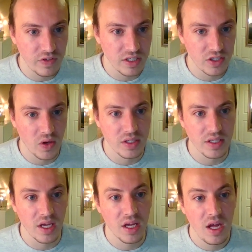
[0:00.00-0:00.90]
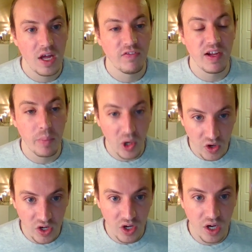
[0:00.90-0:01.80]
So it's a
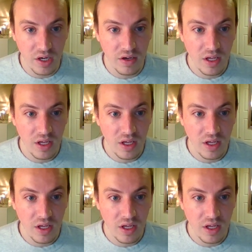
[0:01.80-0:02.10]
Vaporeon